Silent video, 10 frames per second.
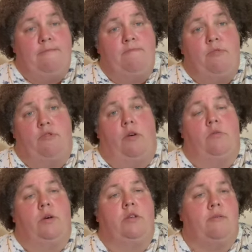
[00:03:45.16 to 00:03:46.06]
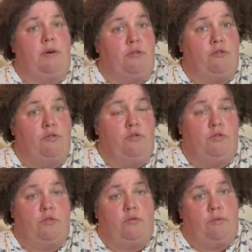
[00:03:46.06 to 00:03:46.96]
So some other
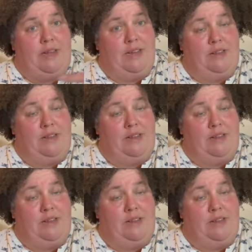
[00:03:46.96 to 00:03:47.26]
tools related